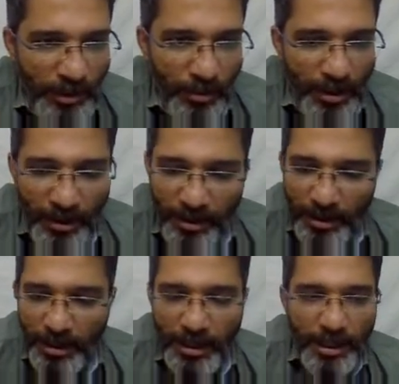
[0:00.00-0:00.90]
Okay.
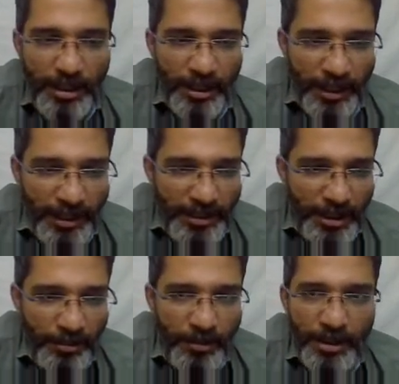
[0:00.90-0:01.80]
The next
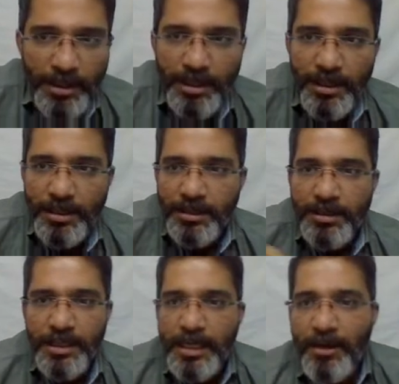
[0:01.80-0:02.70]
step
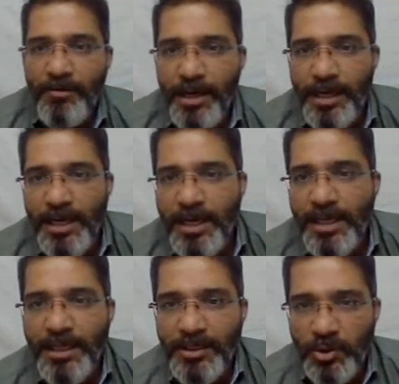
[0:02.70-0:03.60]
is we are
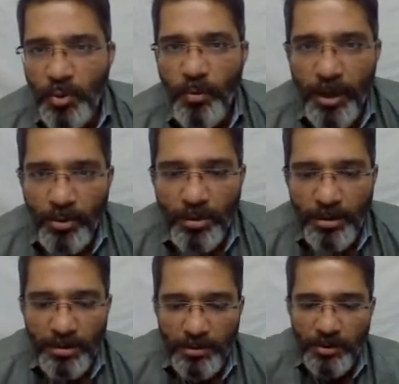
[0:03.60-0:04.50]
taking the square root.
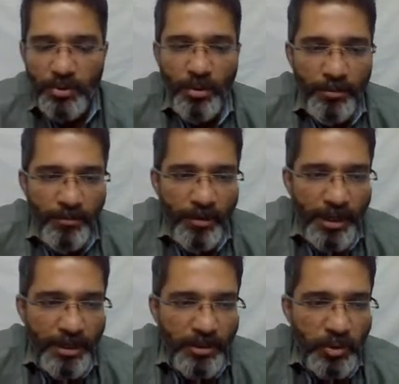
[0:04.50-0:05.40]
So if you
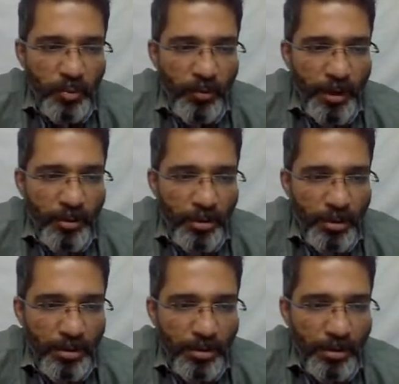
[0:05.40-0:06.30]
take a square root
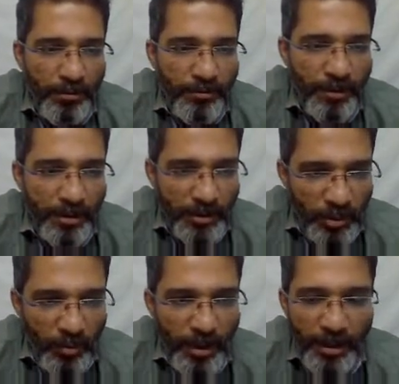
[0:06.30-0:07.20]
of a
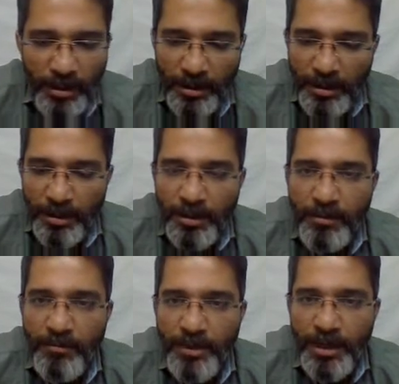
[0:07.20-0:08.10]
square,
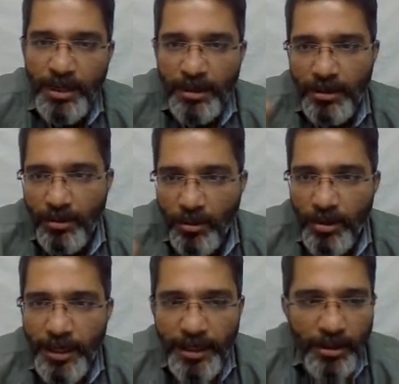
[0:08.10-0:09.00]
we get
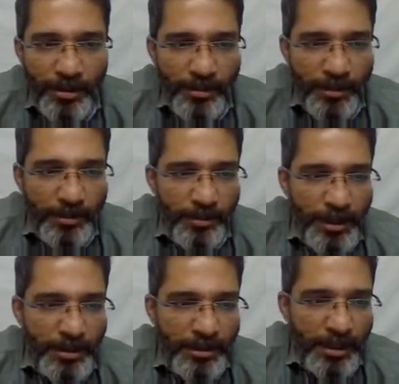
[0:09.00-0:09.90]
only term,
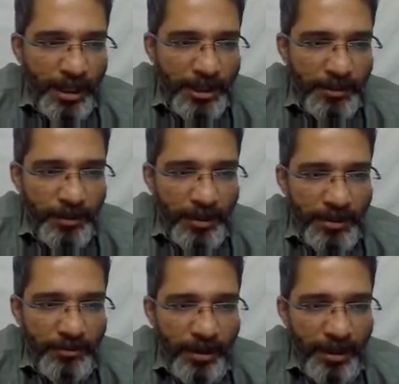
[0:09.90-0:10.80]
means x
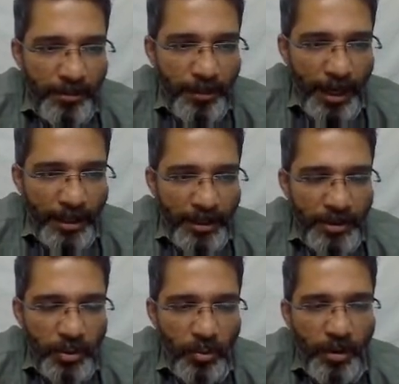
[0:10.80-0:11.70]
plus 5
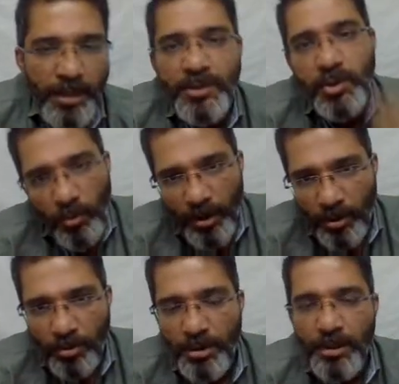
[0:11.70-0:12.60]
bracket square
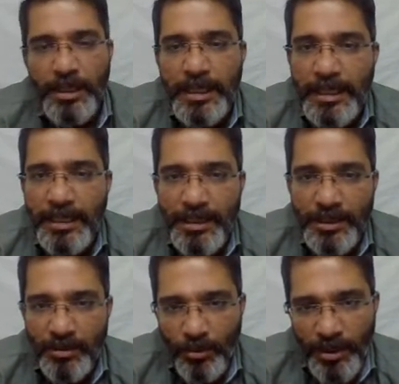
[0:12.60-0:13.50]
root
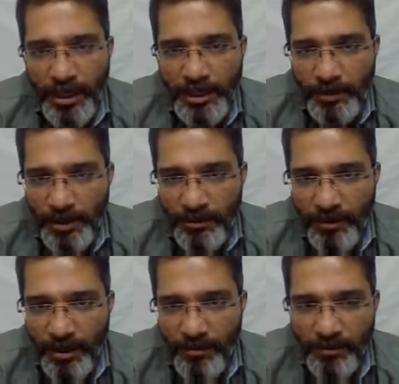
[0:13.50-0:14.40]
is only x plus
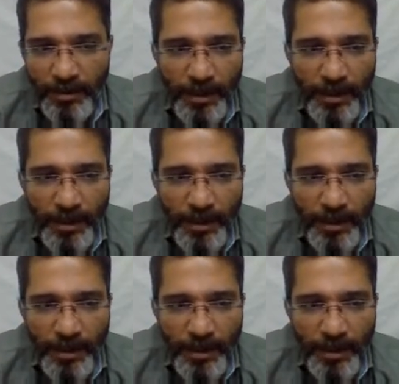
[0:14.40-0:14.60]
5,